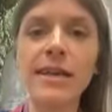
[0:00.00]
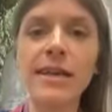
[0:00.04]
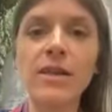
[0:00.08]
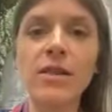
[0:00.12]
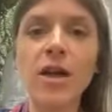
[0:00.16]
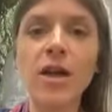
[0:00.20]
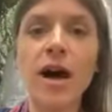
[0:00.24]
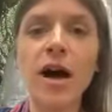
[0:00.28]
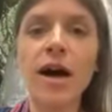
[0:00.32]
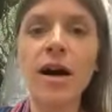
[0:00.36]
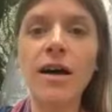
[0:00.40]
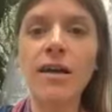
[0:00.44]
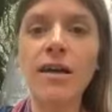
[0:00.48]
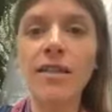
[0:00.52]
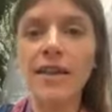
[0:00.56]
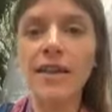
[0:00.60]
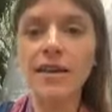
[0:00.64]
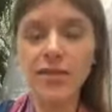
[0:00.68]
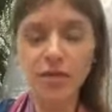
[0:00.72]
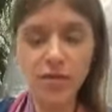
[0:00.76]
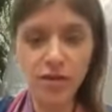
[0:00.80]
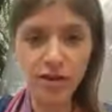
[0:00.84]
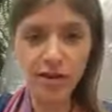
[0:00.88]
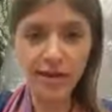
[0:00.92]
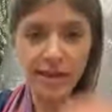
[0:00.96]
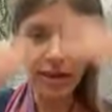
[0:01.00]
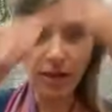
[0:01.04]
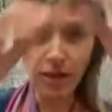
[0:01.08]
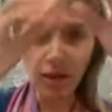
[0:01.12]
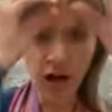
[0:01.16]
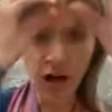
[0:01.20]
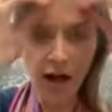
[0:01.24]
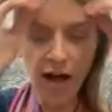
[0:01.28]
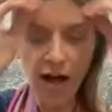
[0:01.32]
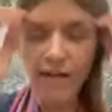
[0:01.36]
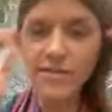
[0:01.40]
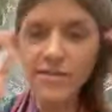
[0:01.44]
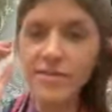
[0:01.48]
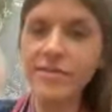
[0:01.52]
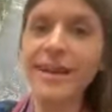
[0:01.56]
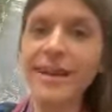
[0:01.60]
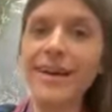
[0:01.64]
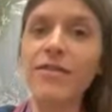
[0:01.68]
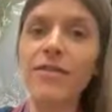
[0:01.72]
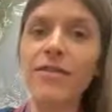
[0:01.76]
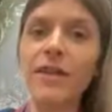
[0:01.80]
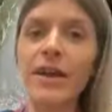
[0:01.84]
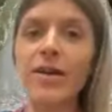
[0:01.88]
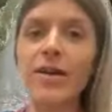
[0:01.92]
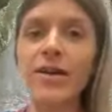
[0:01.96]
get lost, that you could get lost
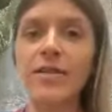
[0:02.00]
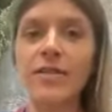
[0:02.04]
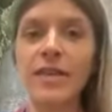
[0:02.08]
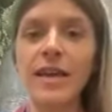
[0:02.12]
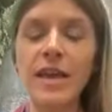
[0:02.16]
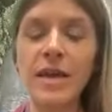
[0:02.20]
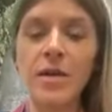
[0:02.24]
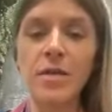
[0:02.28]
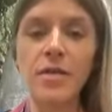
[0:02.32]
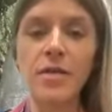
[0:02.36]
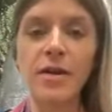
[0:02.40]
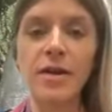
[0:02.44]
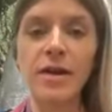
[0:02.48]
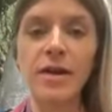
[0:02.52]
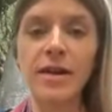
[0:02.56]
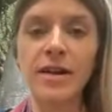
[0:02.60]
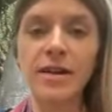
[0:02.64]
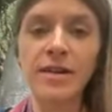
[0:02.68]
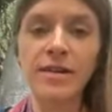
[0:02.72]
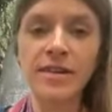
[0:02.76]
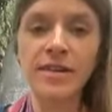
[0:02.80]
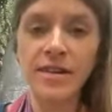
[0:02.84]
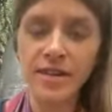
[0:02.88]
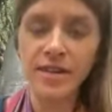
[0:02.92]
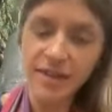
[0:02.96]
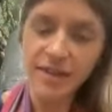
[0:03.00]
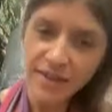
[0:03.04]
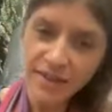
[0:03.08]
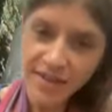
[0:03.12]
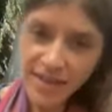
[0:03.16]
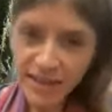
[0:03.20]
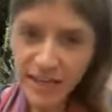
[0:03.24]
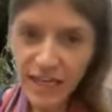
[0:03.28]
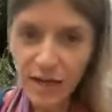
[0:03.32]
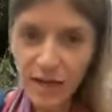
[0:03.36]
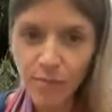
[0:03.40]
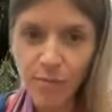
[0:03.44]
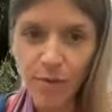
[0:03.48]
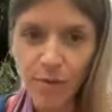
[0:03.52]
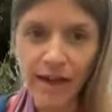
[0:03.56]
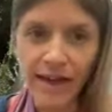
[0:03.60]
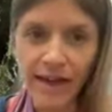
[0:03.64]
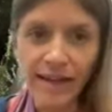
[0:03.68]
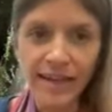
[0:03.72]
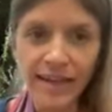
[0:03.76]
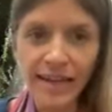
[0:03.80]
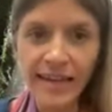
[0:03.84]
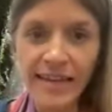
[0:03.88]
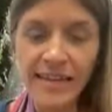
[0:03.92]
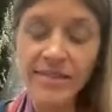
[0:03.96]
out there in the ether,
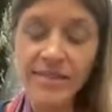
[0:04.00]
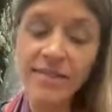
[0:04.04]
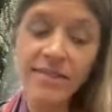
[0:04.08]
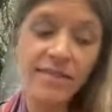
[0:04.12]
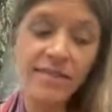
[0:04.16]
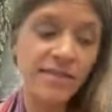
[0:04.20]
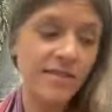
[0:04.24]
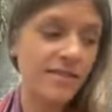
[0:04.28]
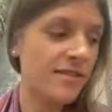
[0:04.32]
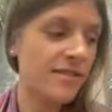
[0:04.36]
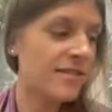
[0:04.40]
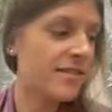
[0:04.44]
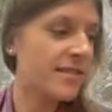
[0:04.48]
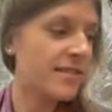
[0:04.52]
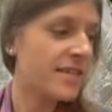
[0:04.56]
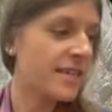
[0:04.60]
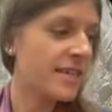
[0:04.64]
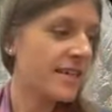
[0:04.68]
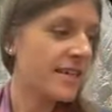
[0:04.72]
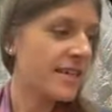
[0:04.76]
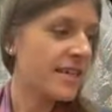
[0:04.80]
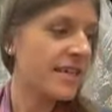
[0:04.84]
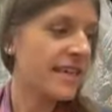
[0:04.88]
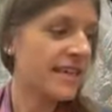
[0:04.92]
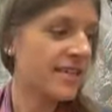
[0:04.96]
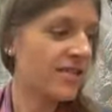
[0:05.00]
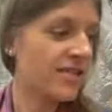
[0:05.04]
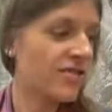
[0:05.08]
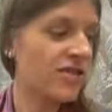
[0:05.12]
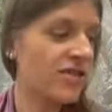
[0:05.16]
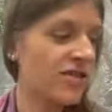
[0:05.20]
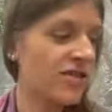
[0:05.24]
but it's, it's